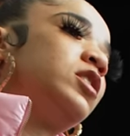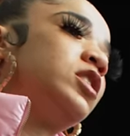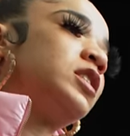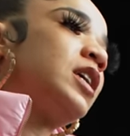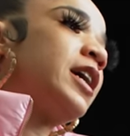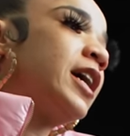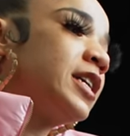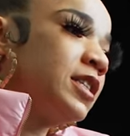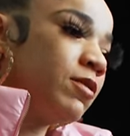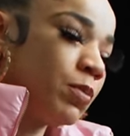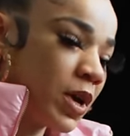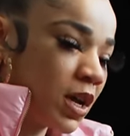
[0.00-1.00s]
just like as
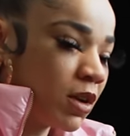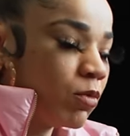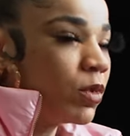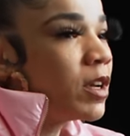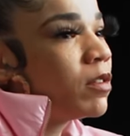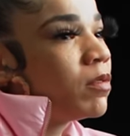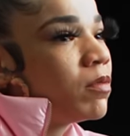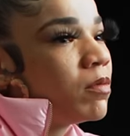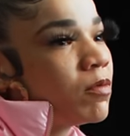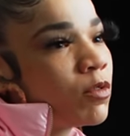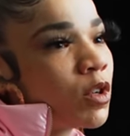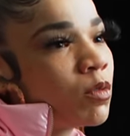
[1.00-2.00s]
if paying rent
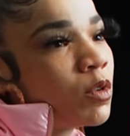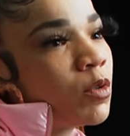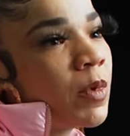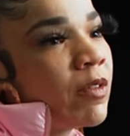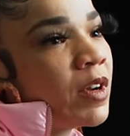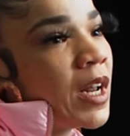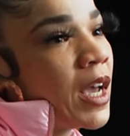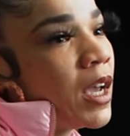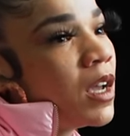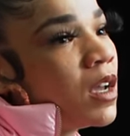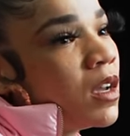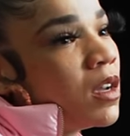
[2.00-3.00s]
for a room every day,
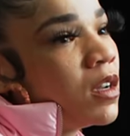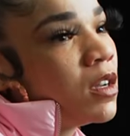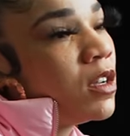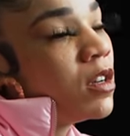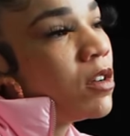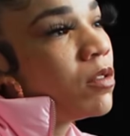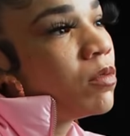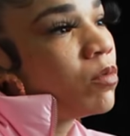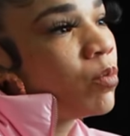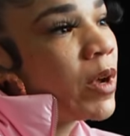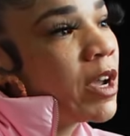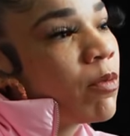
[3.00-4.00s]
you know,
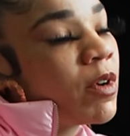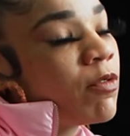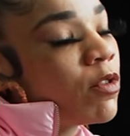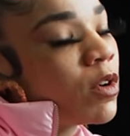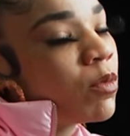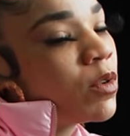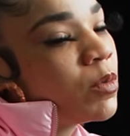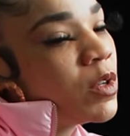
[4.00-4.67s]
paying rent for a room.